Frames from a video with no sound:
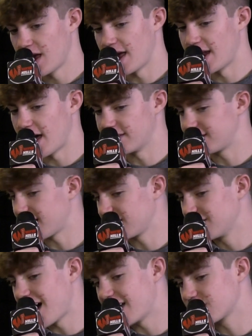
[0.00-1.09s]
And now the second
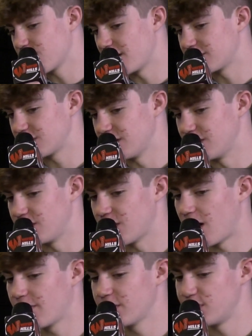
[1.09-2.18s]
to last question, the
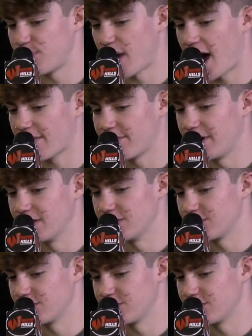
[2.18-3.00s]
Dolphins backfield.